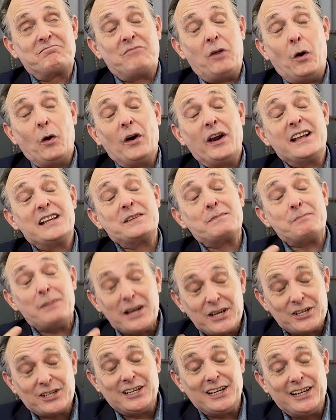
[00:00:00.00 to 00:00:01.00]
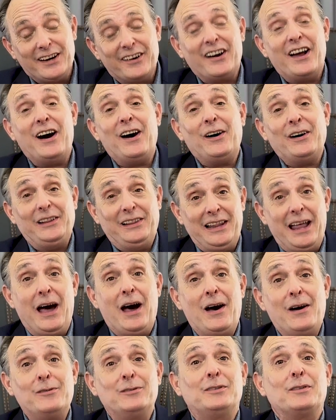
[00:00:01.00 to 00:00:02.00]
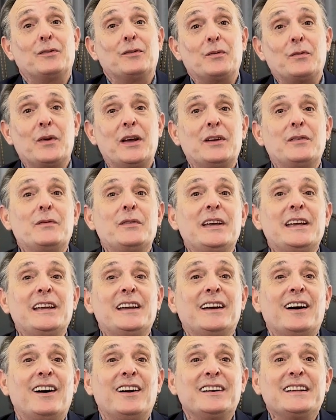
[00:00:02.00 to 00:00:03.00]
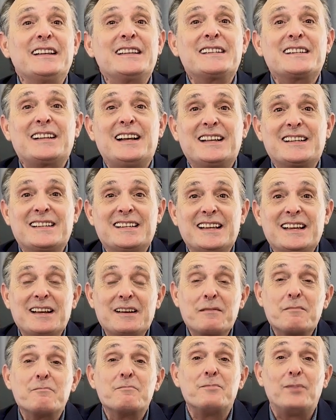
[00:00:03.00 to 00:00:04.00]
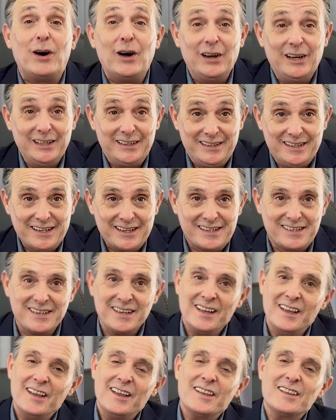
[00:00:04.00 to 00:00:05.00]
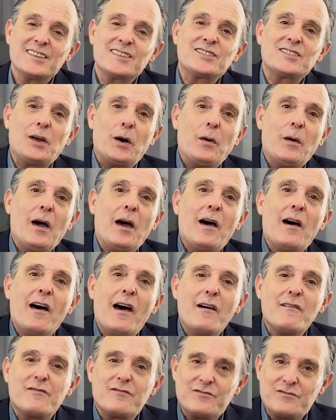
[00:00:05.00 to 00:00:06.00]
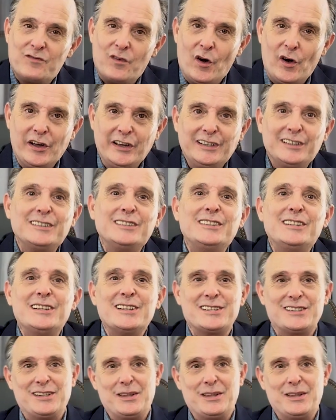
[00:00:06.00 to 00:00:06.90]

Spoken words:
or especially loud, when we are discussing politics. So avoid these